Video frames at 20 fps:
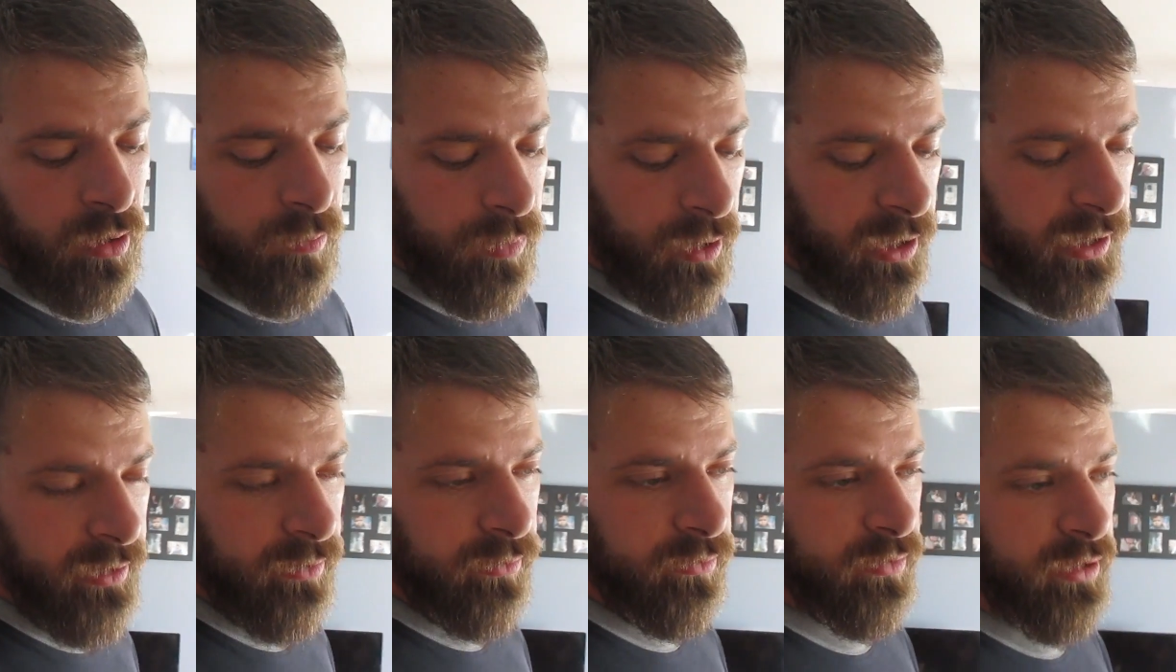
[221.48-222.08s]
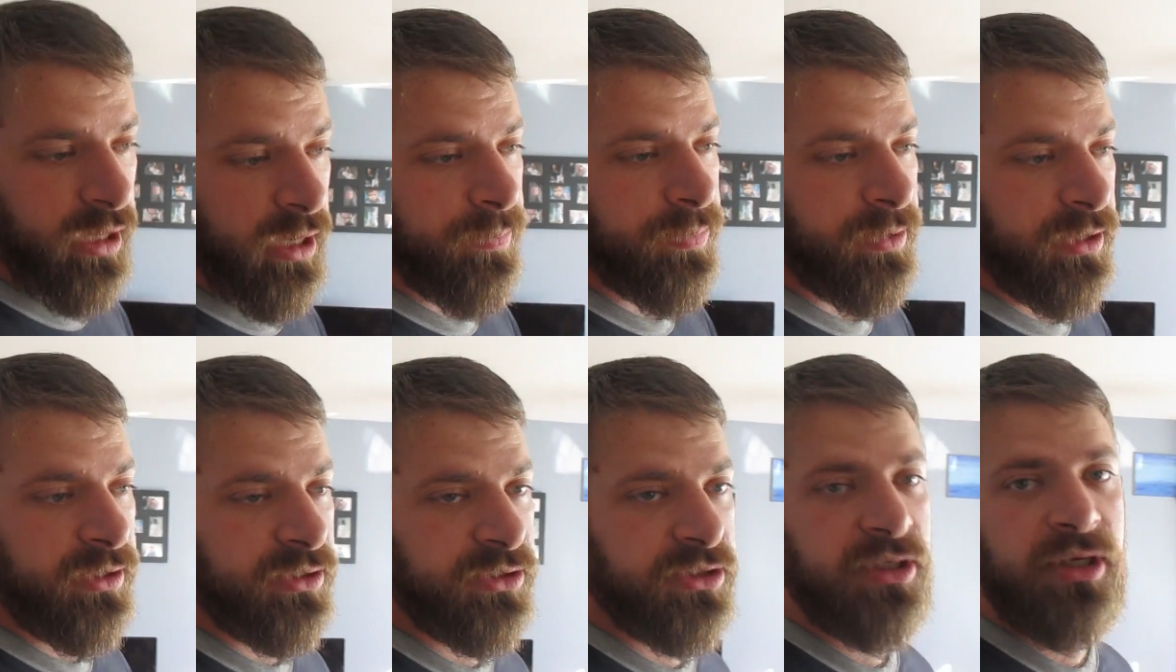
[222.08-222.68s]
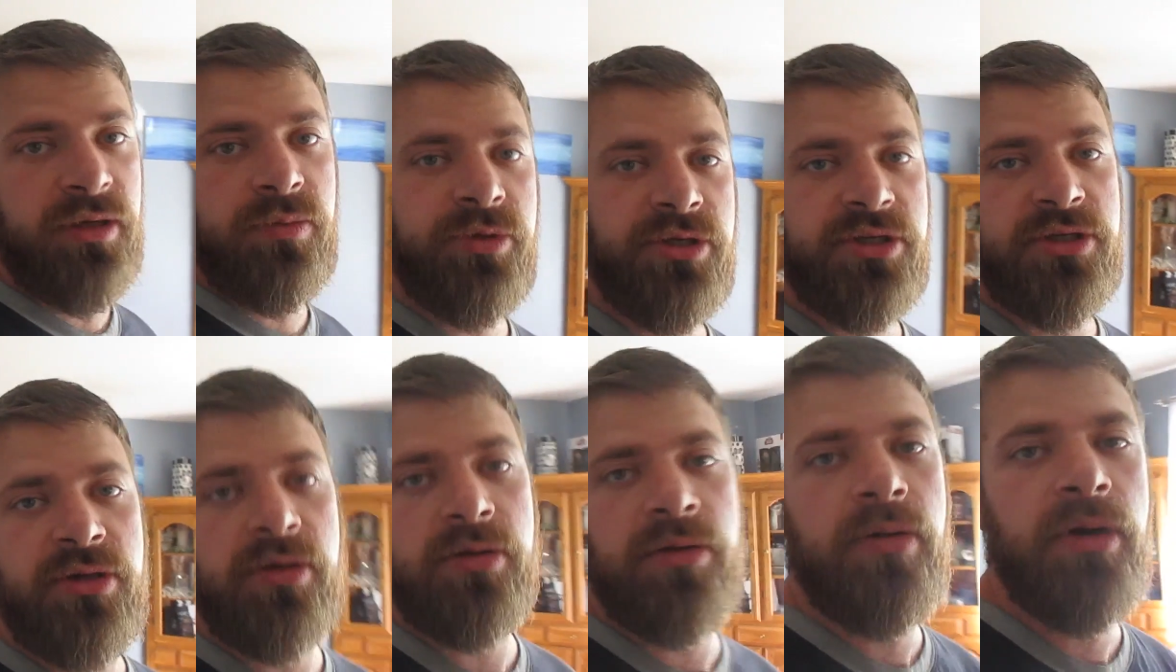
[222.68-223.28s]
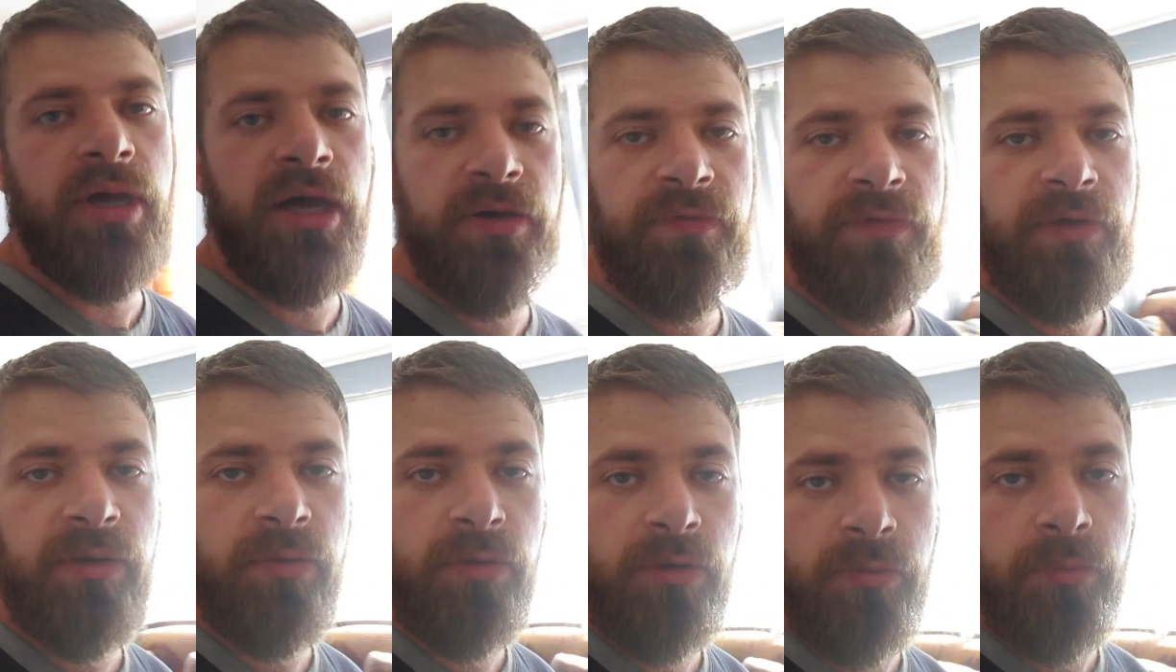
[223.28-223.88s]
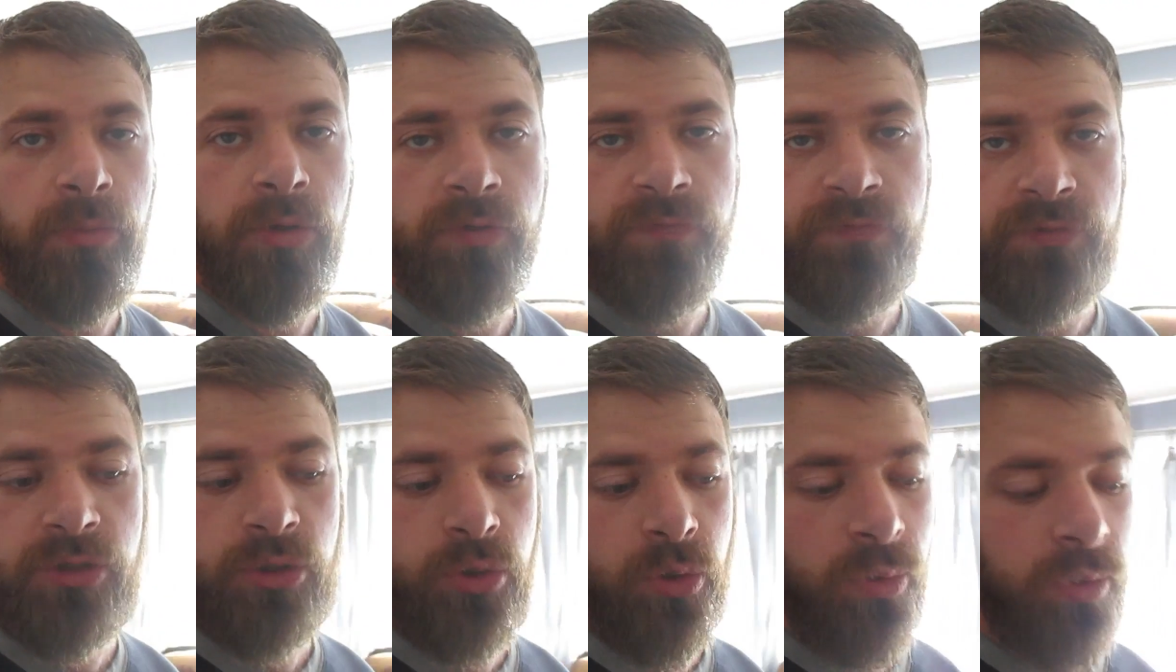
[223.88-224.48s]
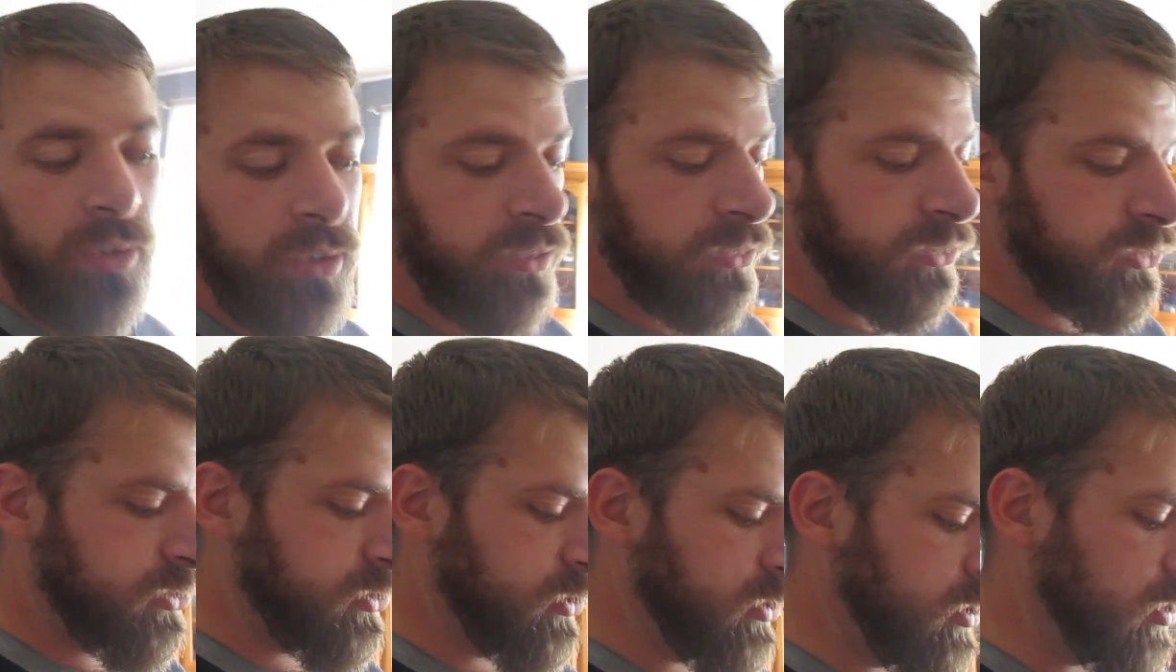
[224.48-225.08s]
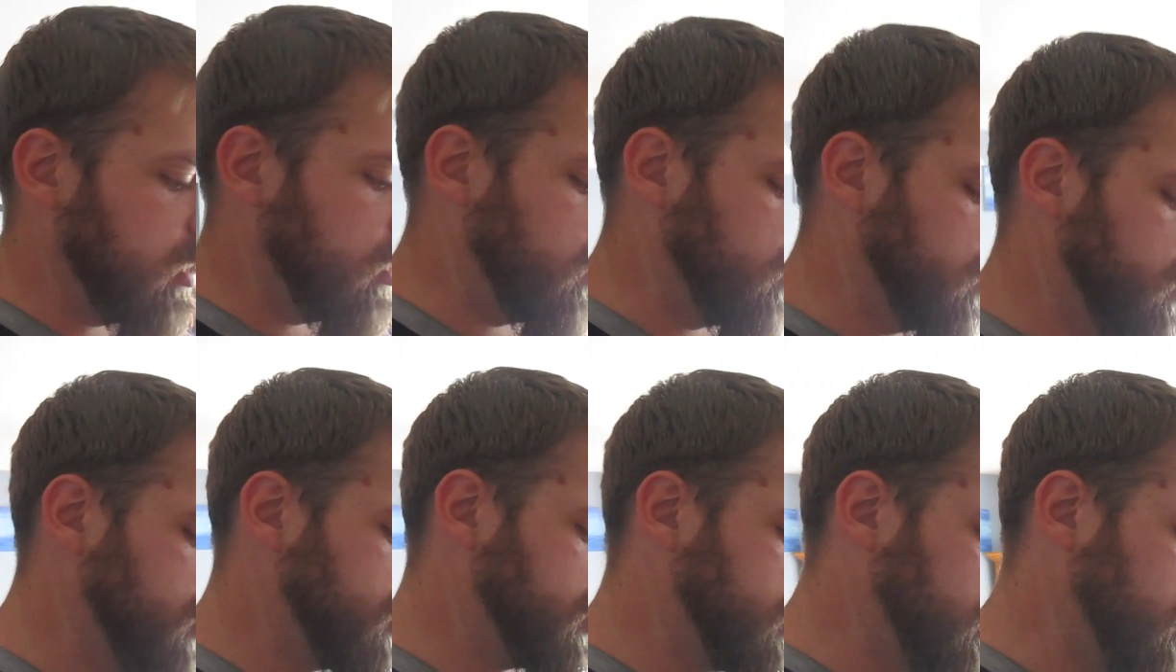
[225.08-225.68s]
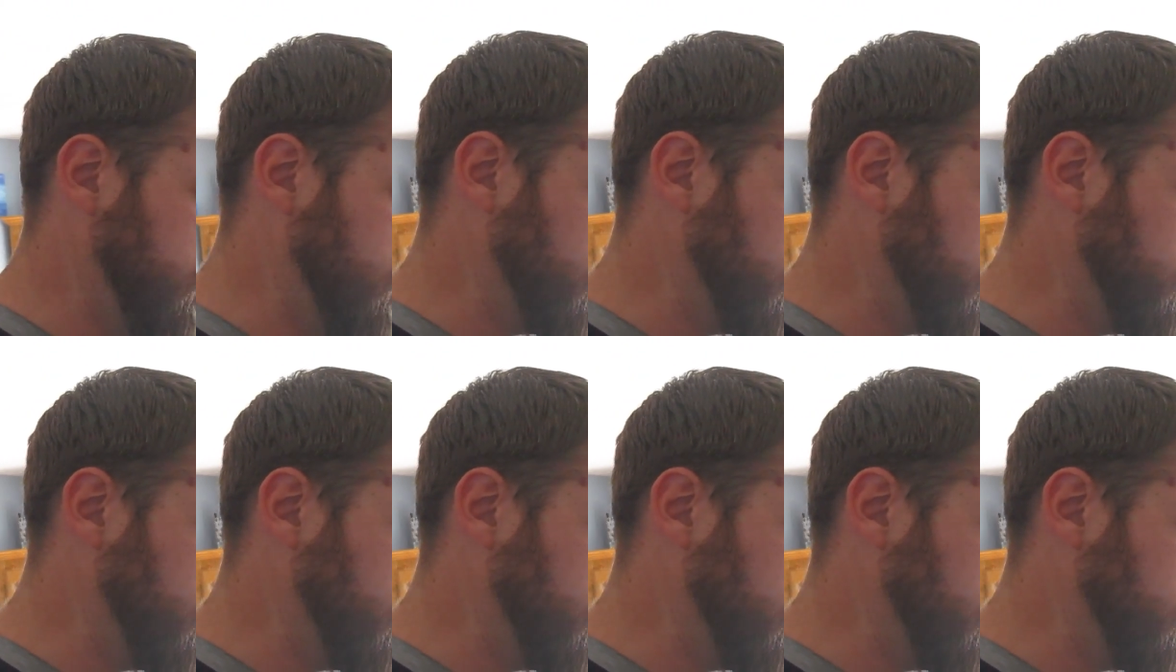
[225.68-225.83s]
But that being said, we still don't have anywhere to move to, so we're still